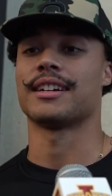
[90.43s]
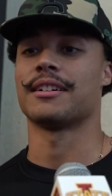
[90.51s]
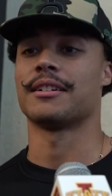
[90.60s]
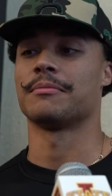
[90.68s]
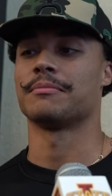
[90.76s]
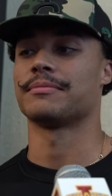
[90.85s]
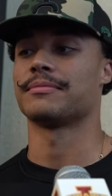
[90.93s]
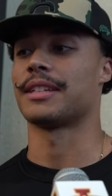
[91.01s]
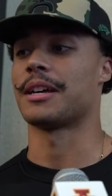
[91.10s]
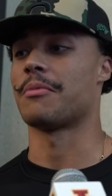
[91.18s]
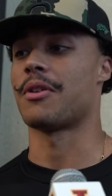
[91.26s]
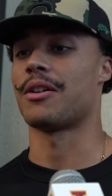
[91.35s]
Um,
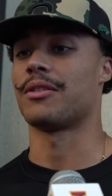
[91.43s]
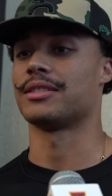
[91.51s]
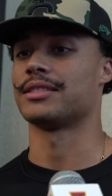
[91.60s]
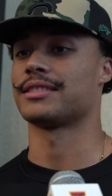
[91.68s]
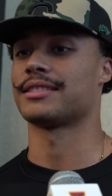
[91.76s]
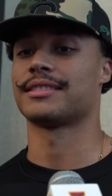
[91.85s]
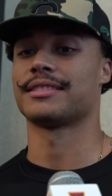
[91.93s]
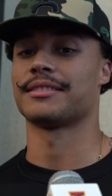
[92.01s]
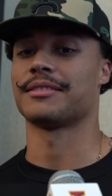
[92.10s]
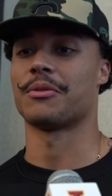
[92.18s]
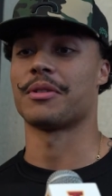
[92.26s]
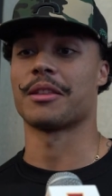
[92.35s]
that ball was
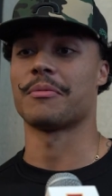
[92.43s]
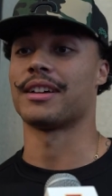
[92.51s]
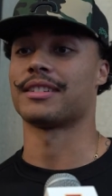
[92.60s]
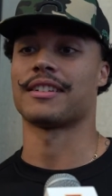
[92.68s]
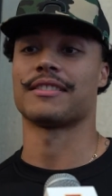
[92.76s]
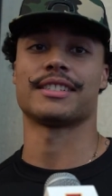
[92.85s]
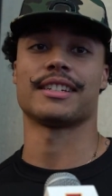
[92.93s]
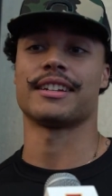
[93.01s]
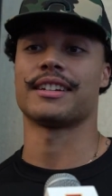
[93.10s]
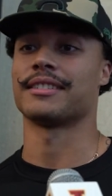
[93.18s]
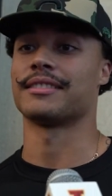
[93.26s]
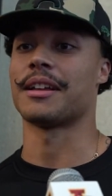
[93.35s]
one of the best I've
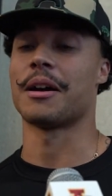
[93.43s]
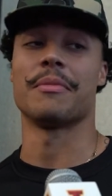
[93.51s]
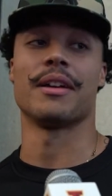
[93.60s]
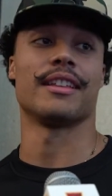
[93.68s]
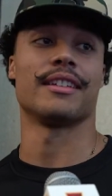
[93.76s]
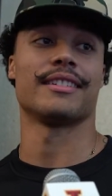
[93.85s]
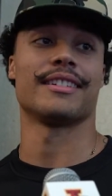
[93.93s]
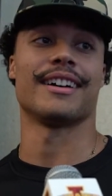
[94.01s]
seen in a minute.